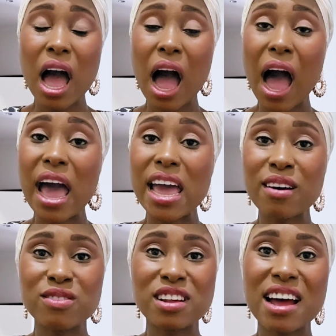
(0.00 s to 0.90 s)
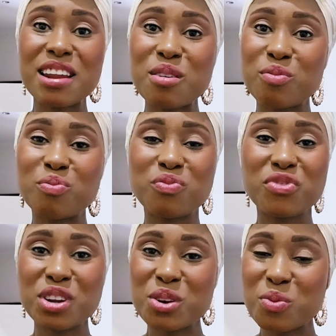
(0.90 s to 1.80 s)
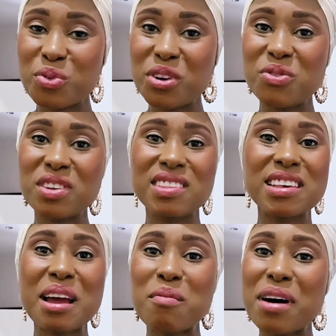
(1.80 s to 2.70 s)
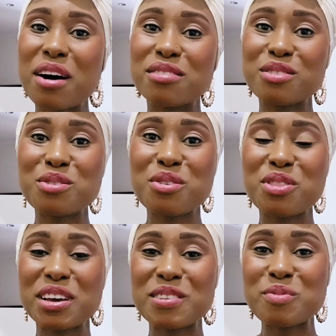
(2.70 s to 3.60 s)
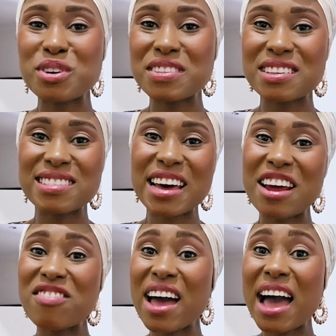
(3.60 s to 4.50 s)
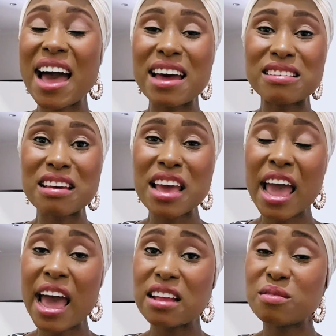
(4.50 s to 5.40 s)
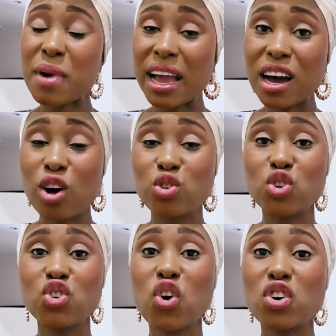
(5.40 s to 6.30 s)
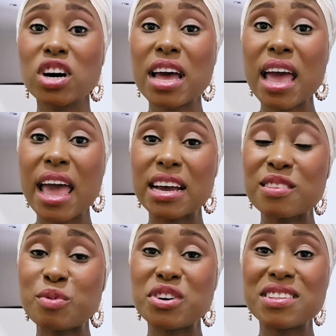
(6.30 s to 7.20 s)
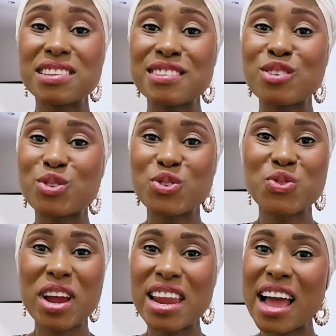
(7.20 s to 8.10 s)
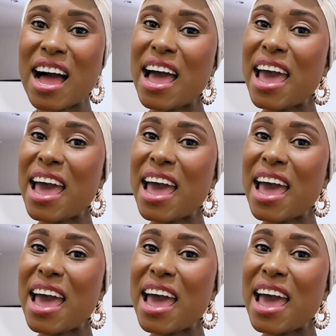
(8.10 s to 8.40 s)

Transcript: I have done a video previously about the experiences that I've had and my culture shock experiences in Australia,